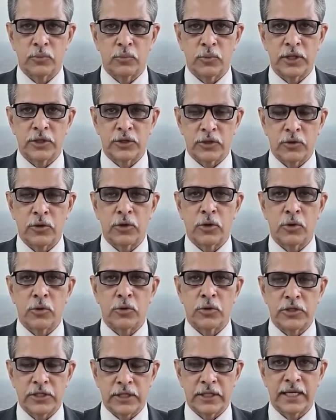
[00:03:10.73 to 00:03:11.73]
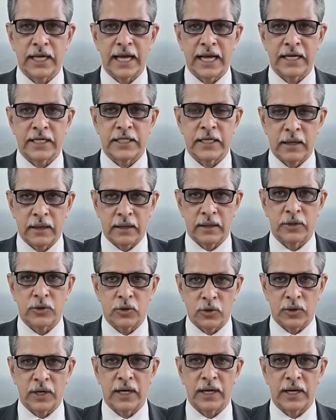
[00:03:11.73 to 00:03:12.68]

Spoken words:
When you use let, you're